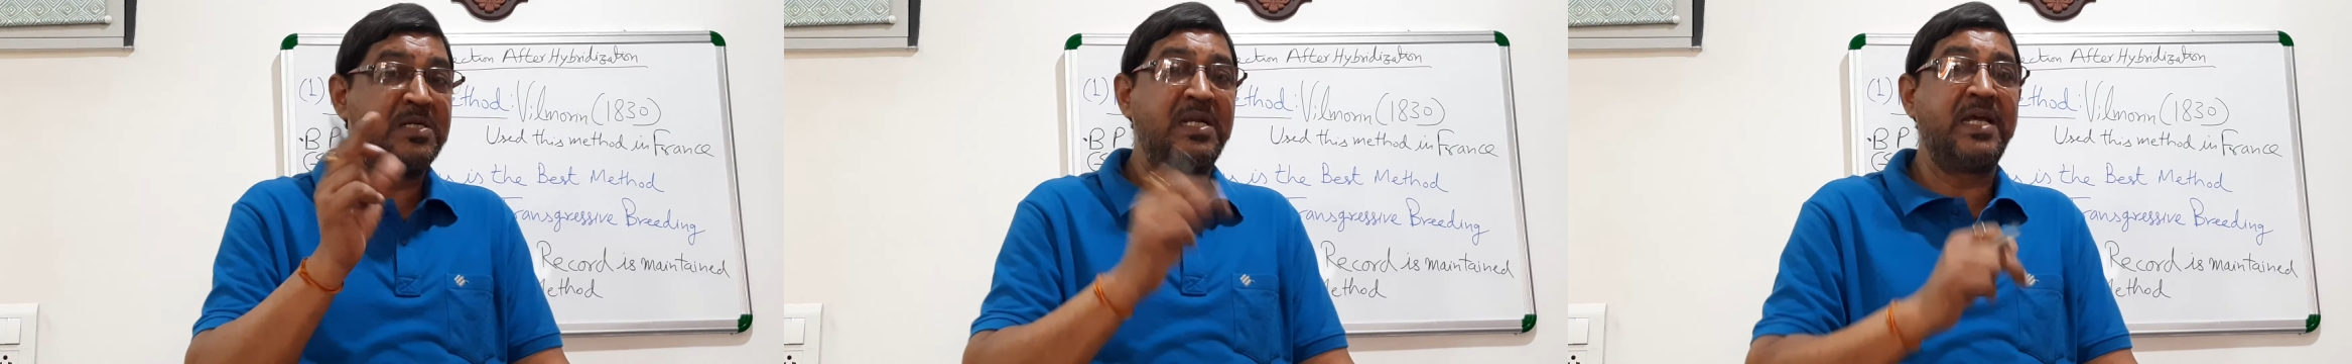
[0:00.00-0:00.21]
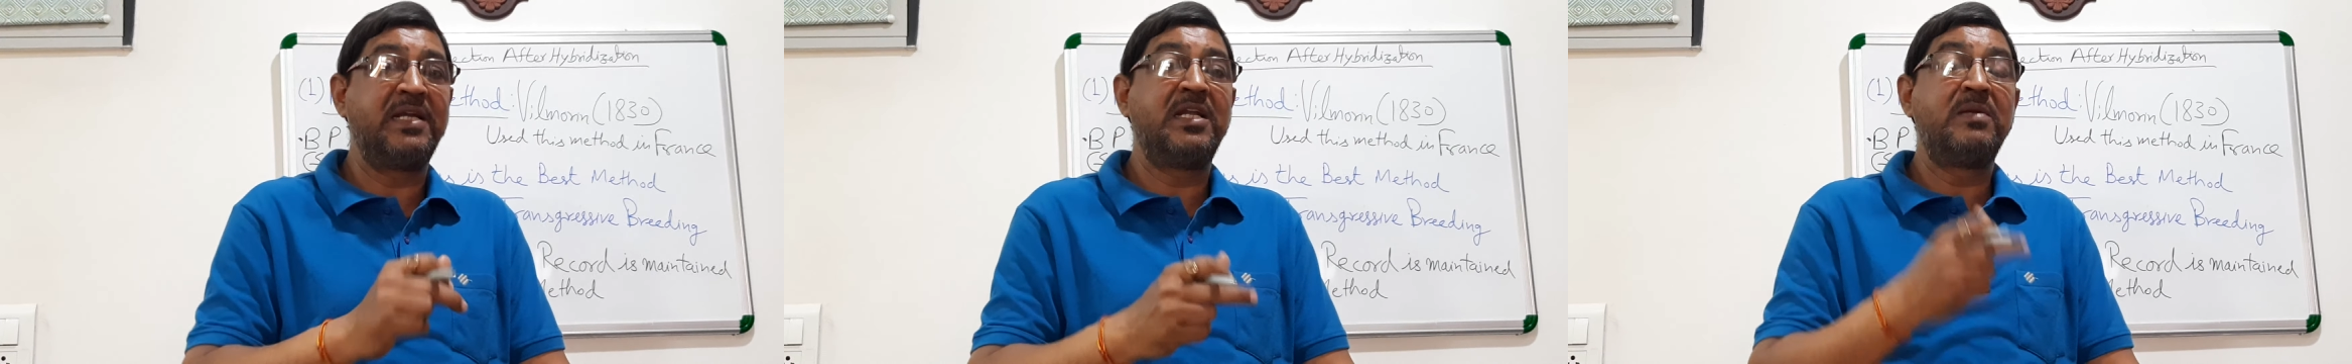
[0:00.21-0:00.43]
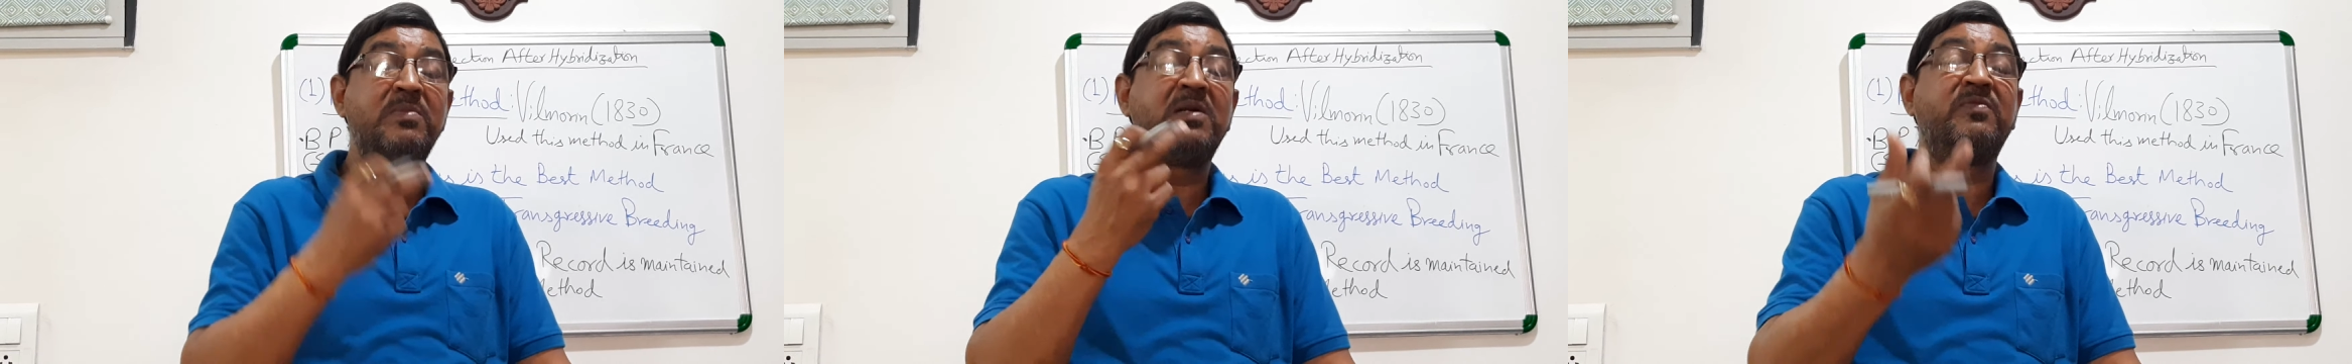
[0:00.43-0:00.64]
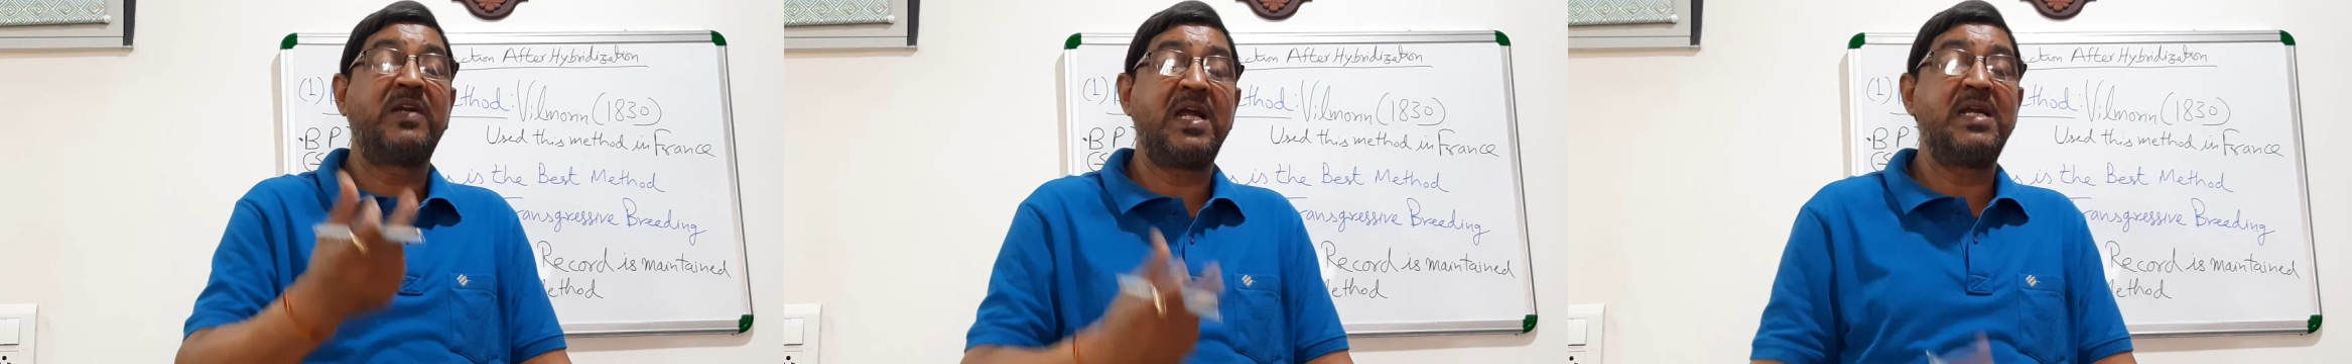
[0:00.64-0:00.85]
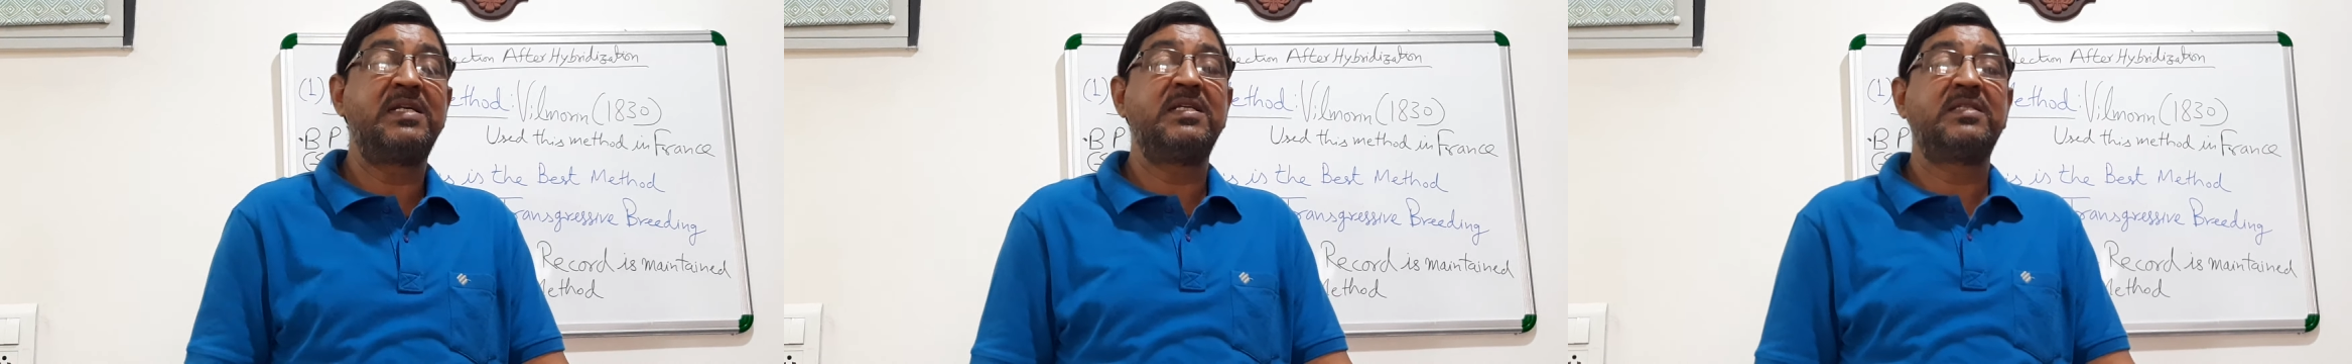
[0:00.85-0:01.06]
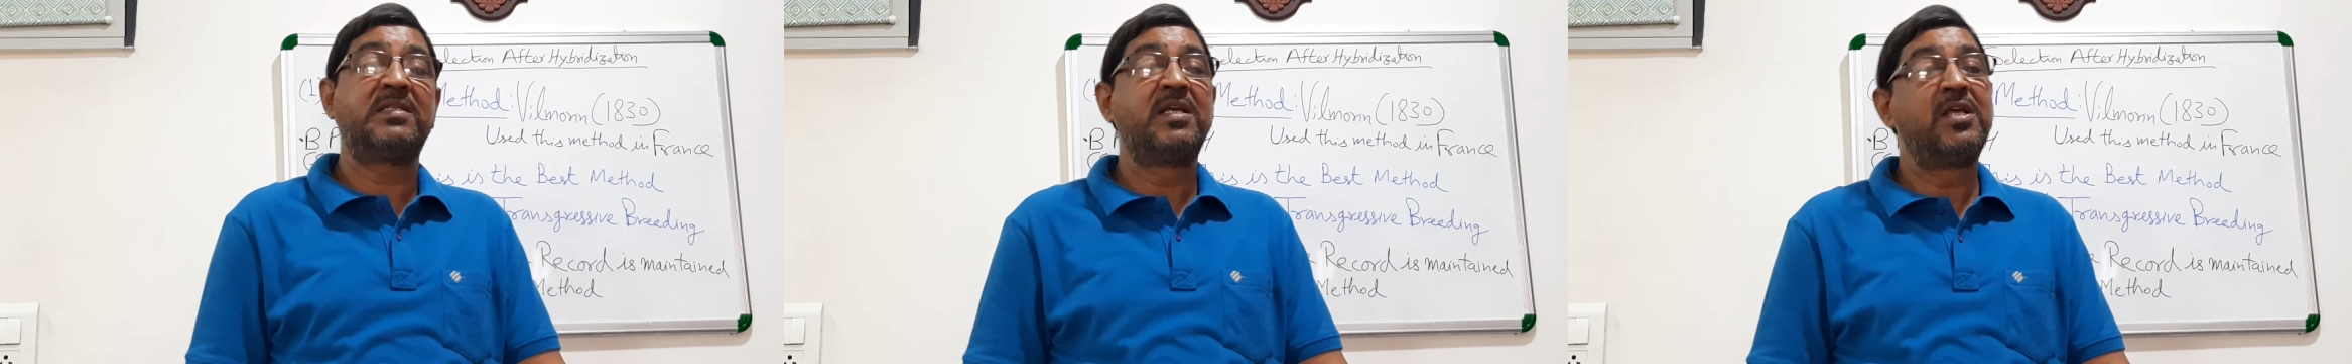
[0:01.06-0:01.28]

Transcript: line, inbred varieties.